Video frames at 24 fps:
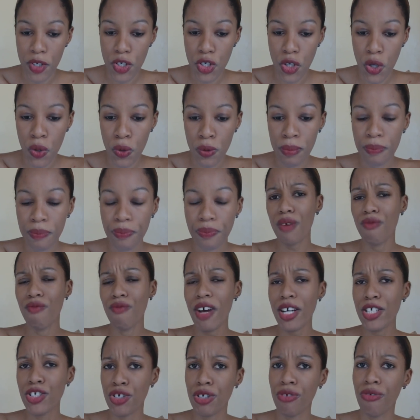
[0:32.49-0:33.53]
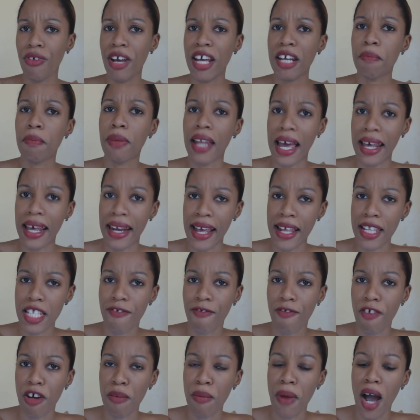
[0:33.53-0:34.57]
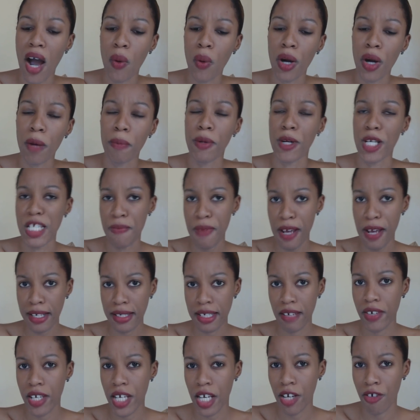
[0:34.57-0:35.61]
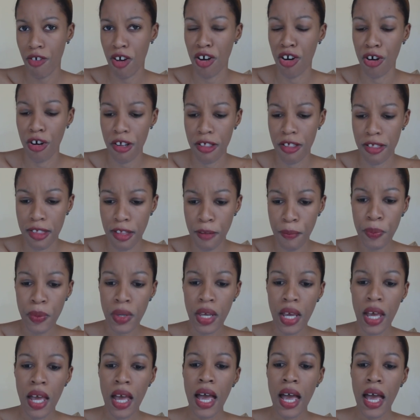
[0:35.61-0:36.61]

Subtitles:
So retrograde planets, from our perspective here on Earth,